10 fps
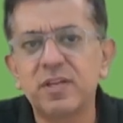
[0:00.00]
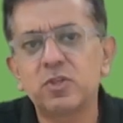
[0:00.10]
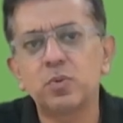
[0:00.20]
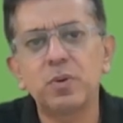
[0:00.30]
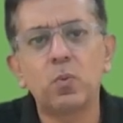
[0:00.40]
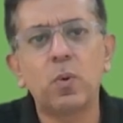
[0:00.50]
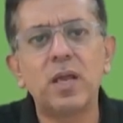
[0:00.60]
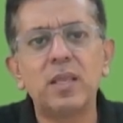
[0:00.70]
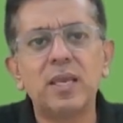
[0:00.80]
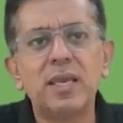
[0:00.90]
That should be
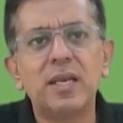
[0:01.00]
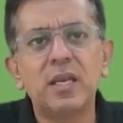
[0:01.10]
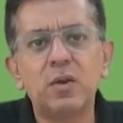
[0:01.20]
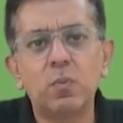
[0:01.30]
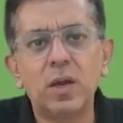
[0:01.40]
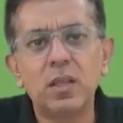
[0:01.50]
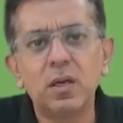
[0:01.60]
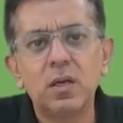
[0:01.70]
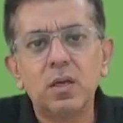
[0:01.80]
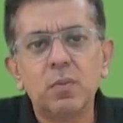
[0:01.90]

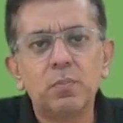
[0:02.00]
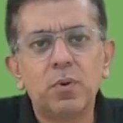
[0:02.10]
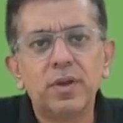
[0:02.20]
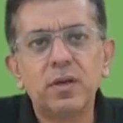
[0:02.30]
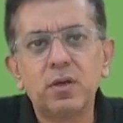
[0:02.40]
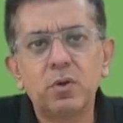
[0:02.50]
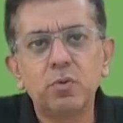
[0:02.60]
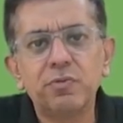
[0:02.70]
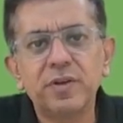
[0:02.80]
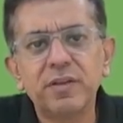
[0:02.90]

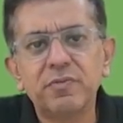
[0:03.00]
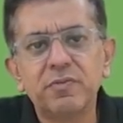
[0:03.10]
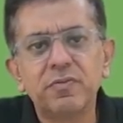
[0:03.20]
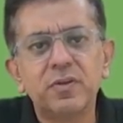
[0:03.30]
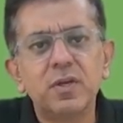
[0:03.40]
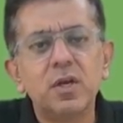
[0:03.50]
181.25.